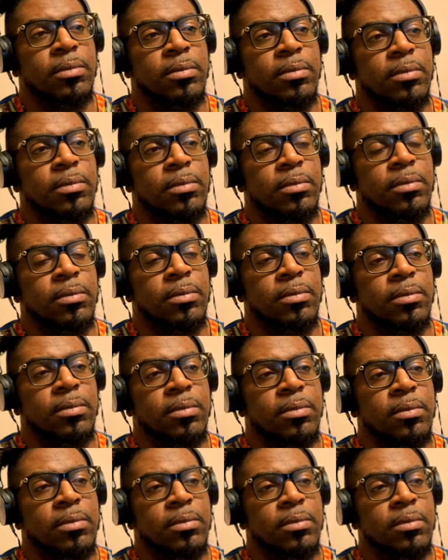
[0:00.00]

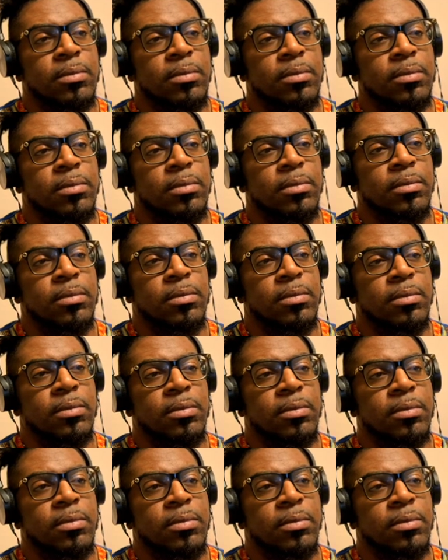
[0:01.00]

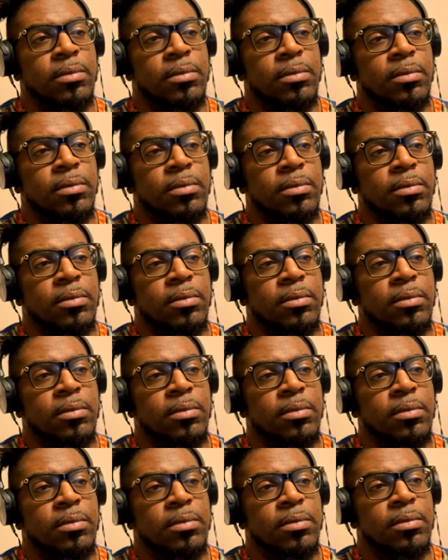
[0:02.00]

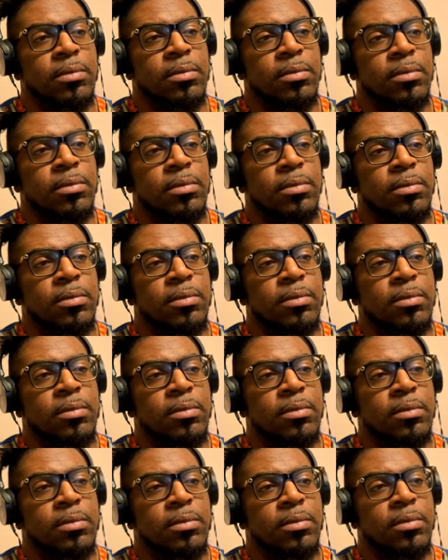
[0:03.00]

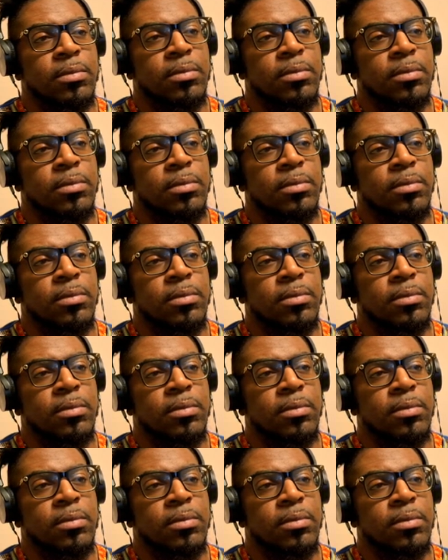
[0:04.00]
(silent)